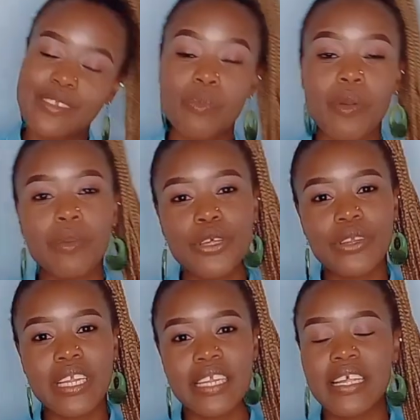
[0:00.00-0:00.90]
So probably
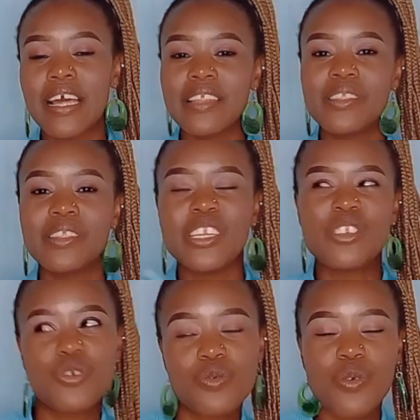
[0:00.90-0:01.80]
you need
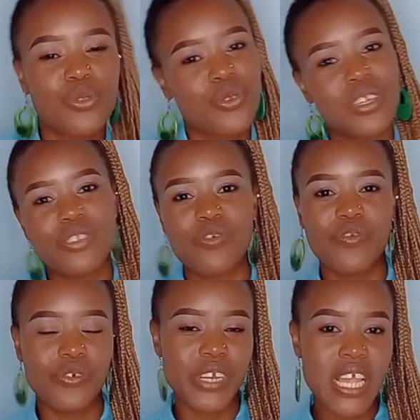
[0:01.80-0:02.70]
2 or 3
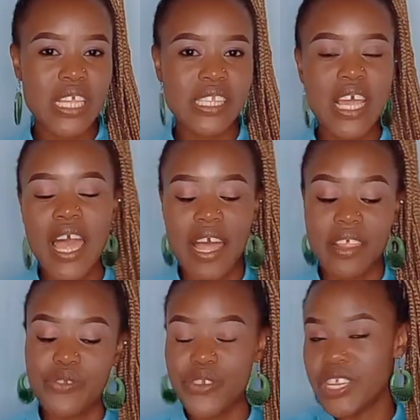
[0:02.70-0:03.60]
sufurias, and
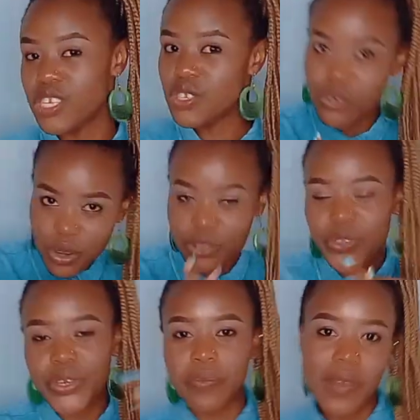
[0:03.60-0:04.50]
then you need 2 or
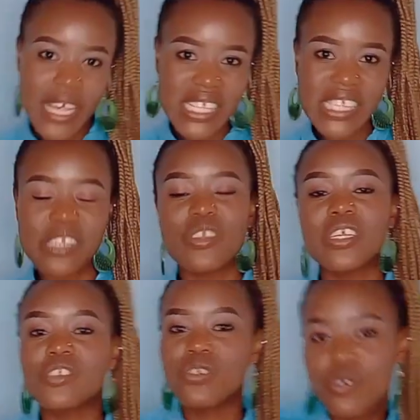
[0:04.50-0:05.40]
3 plates, you
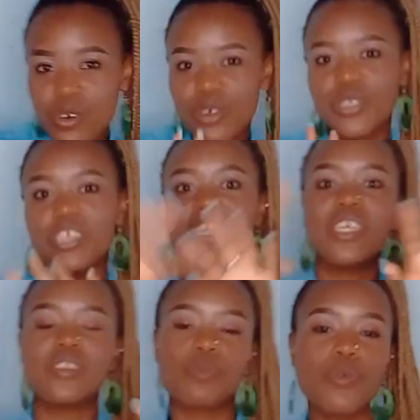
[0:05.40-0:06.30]
need 2 or
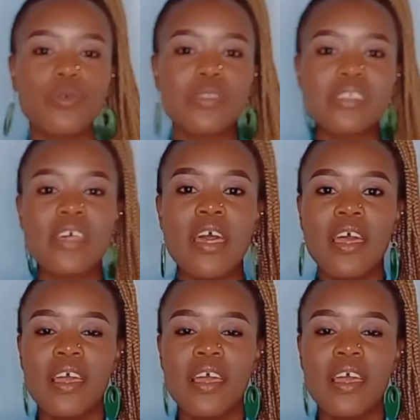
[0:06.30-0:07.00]
3 spoons.